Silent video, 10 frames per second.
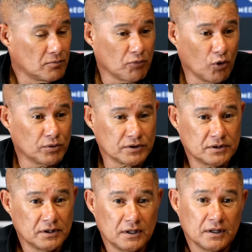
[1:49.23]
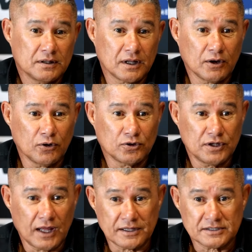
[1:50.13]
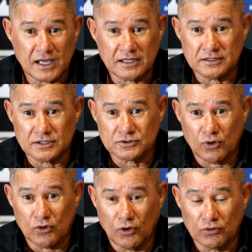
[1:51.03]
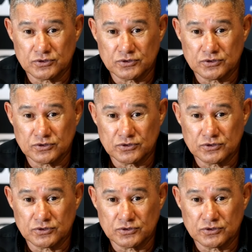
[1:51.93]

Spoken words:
moment they go to the other side and they score a goal.